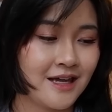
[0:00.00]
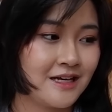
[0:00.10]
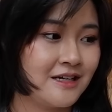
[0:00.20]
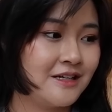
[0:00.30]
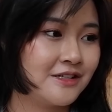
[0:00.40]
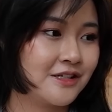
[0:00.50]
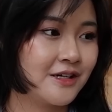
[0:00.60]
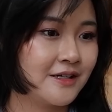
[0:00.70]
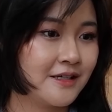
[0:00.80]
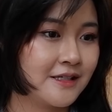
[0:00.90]

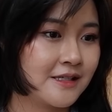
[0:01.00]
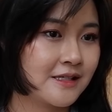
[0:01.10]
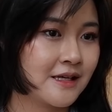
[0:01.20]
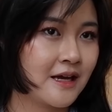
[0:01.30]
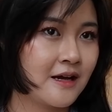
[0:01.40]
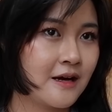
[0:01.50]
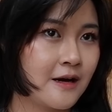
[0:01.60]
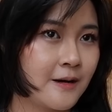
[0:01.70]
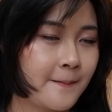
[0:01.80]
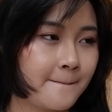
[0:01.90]
Indonesia. It's like
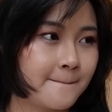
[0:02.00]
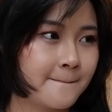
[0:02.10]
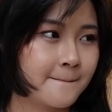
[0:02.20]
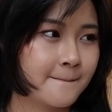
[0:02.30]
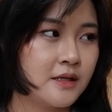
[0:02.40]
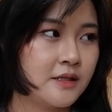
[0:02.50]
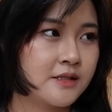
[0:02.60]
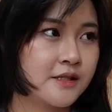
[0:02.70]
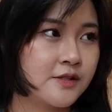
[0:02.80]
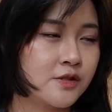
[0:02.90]
um,
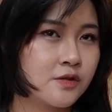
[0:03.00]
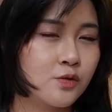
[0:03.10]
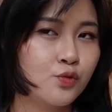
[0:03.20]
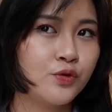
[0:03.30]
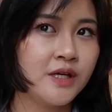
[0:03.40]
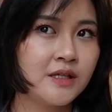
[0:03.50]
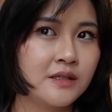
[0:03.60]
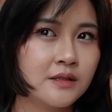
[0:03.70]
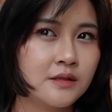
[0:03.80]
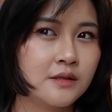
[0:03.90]
it's a
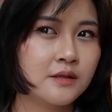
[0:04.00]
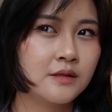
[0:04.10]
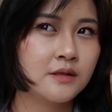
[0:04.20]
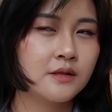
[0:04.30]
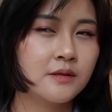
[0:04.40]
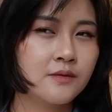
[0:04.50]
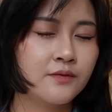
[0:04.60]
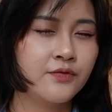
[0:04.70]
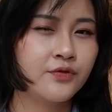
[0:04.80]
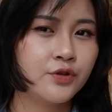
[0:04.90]
sweet
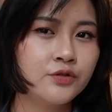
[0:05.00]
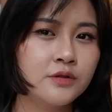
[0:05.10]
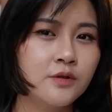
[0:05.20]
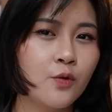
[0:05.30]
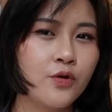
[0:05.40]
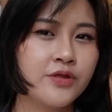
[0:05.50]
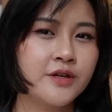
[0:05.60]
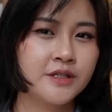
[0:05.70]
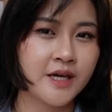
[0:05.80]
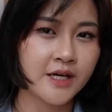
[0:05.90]
fruit with
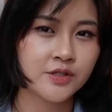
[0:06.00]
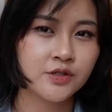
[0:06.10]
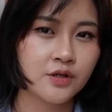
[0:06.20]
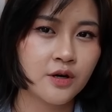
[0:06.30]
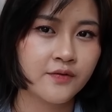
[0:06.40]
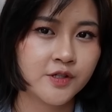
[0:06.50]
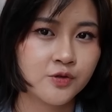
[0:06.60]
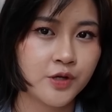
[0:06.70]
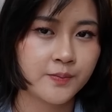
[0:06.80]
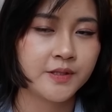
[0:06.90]
the texture of a
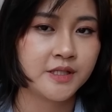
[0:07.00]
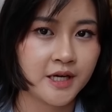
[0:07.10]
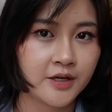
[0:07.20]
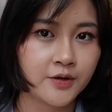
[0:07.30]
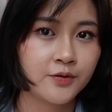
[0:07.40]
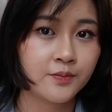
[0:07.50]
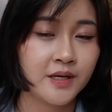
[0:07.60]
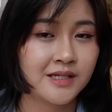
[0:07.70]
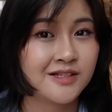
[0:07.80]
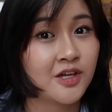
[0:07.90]
sweet potato,
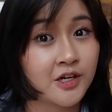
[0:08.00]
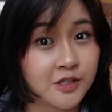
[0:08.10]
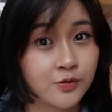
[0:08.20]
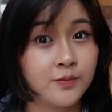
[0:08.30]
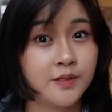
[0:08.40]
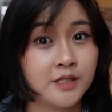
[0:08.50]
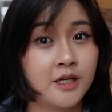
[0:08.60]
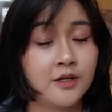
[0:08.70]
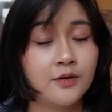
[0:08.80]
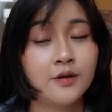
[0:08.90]
but it's not a sweet
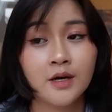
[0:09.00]
potato.